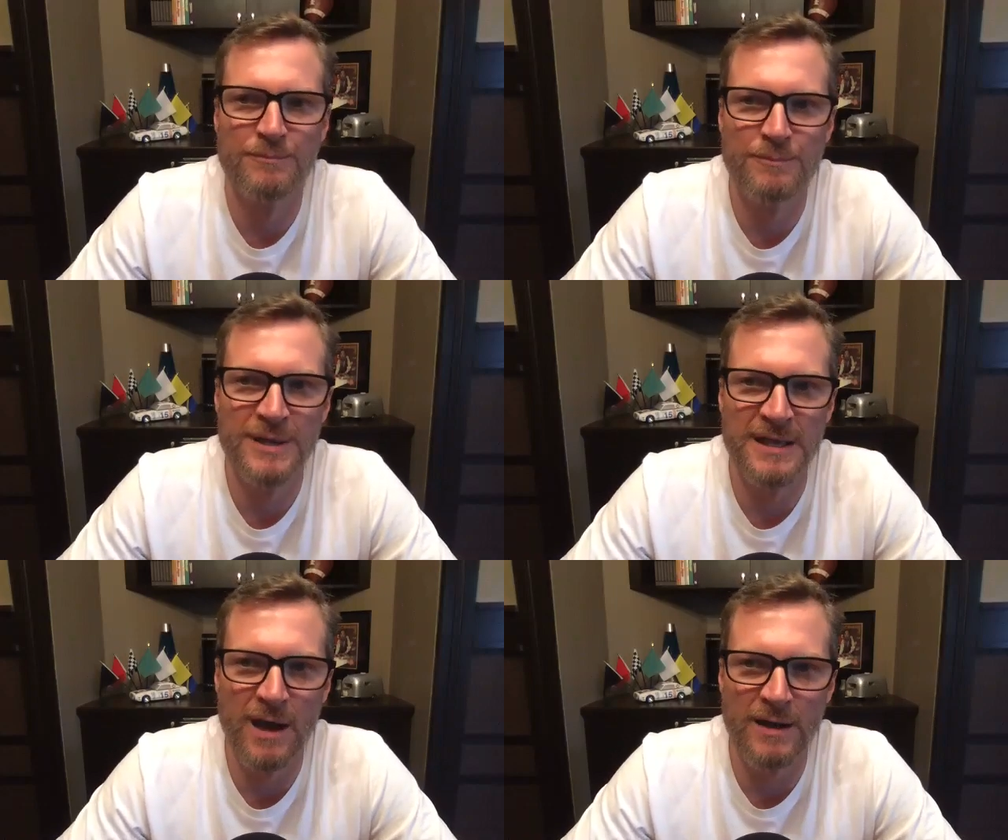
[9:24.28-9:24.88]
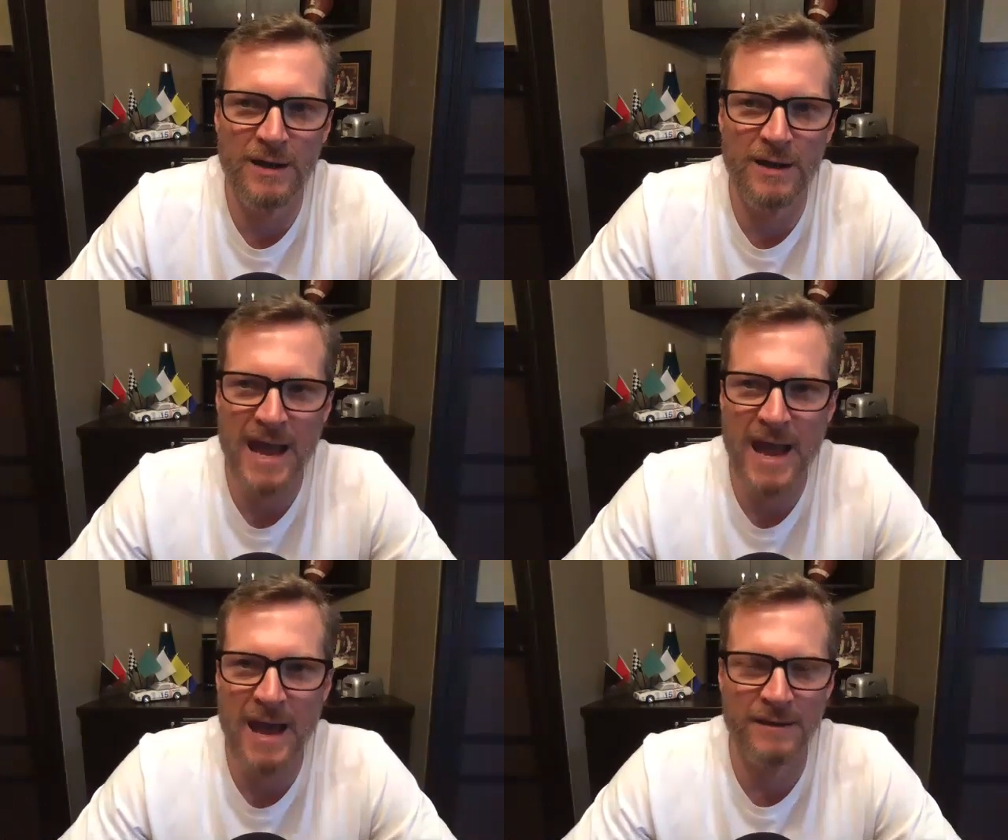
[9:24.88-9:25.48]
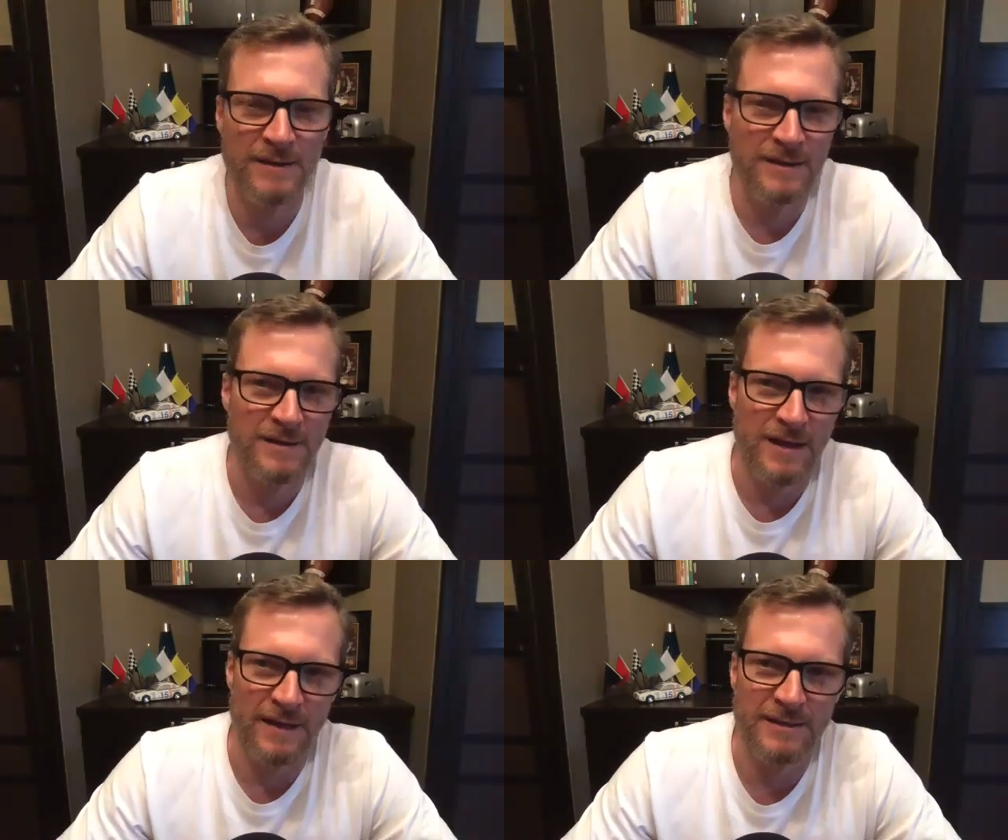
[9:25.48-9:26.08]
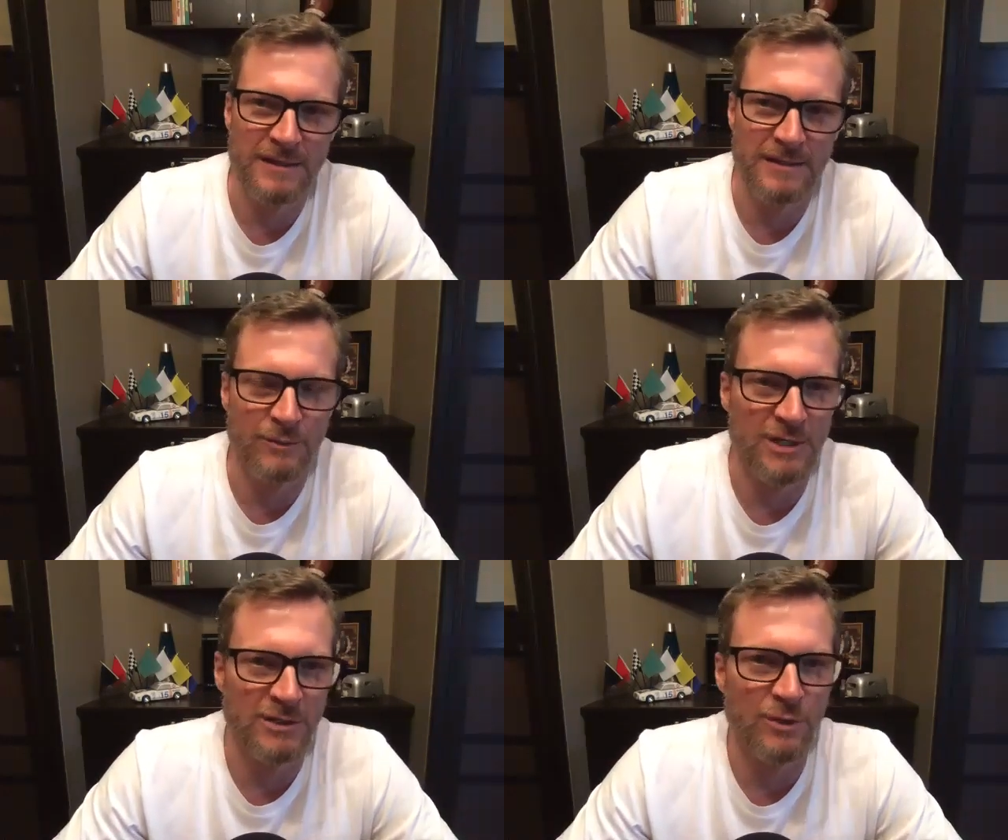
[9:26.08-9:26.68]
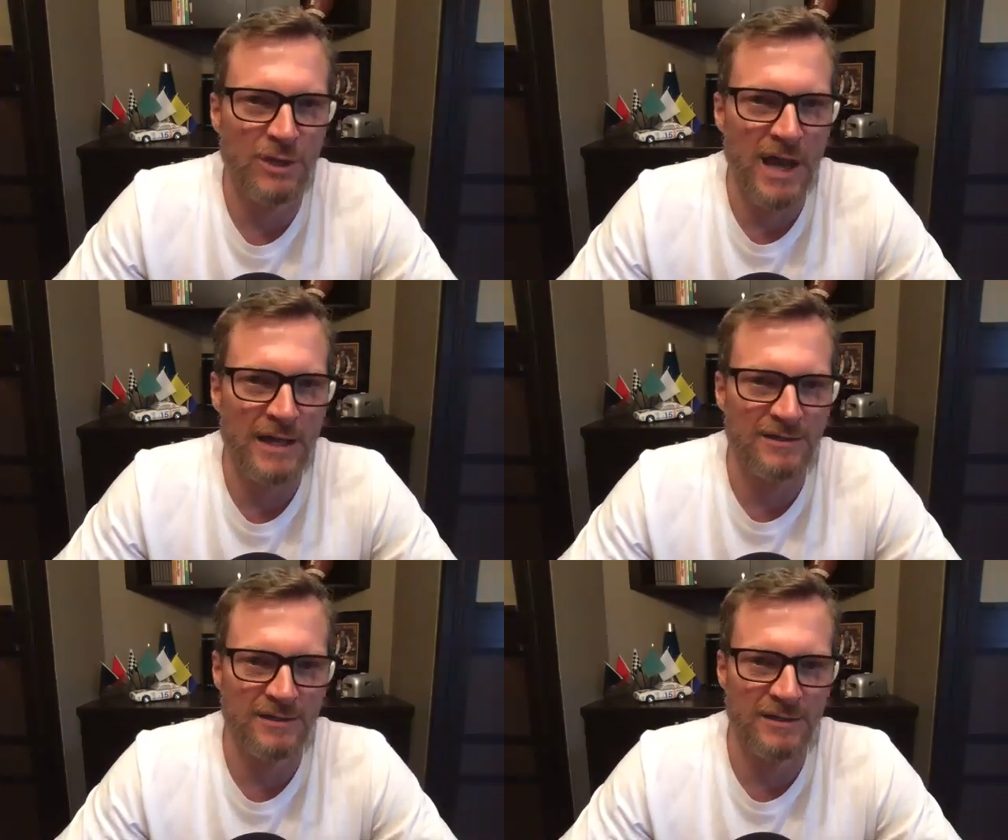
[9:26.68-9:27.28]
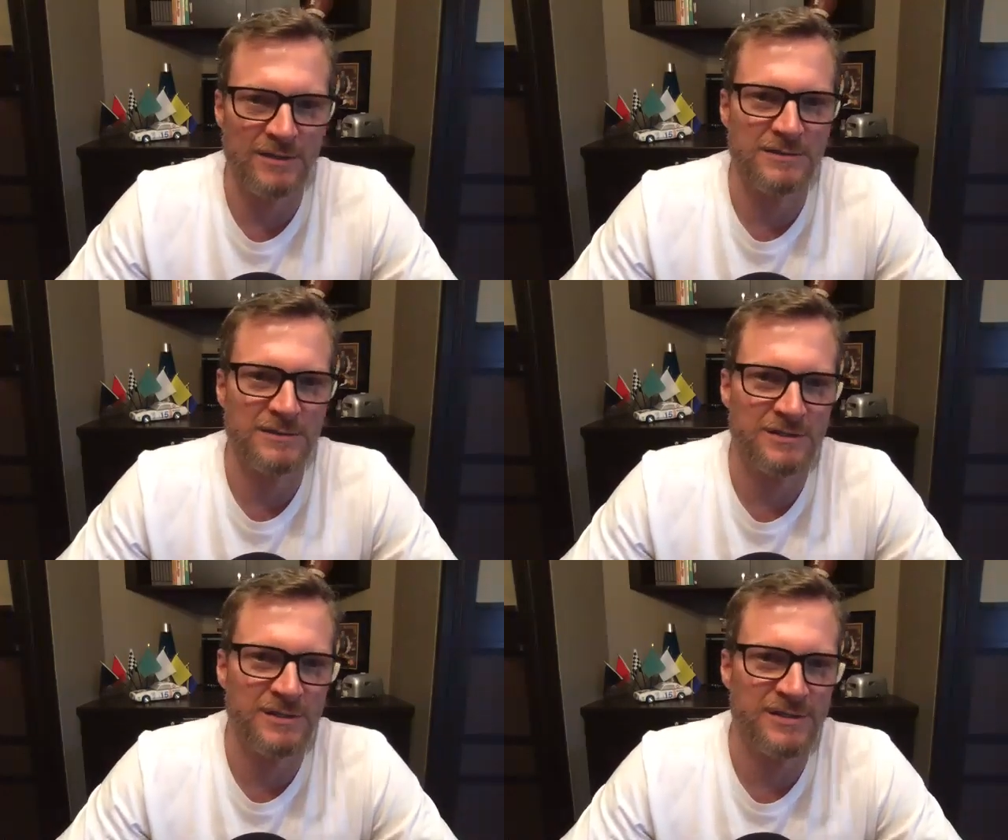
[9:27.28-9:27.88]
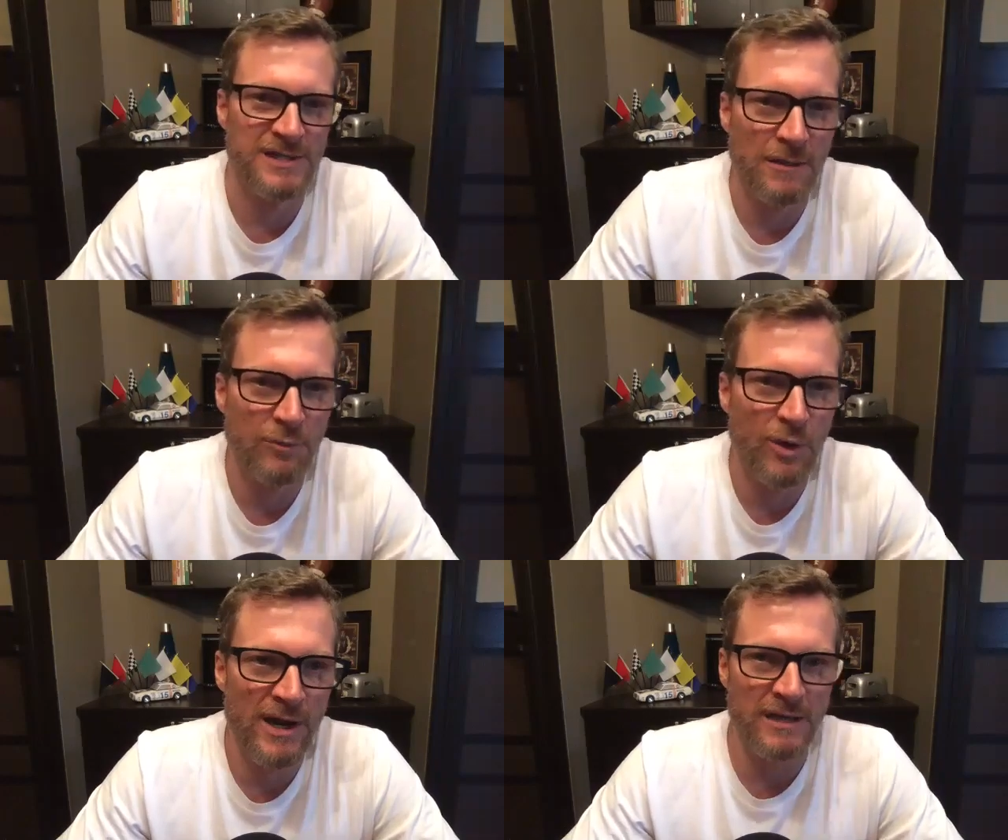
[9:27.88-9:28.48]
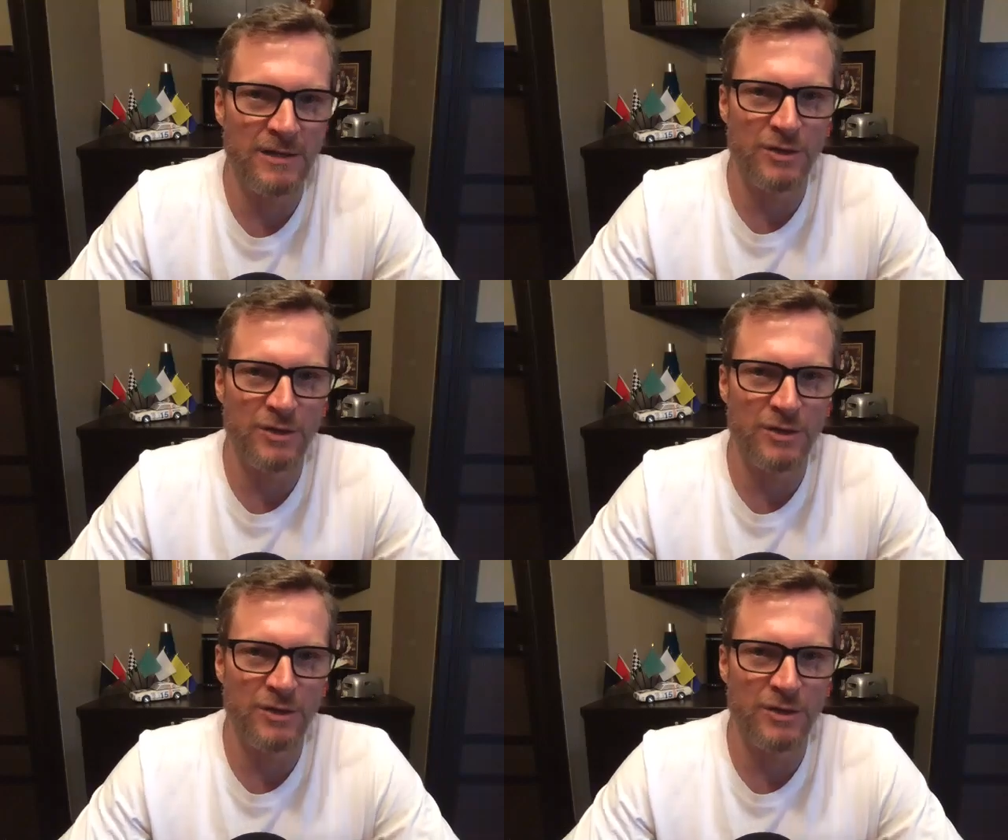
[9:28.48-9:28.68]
beyond that, I think that we could do a lot to celebrate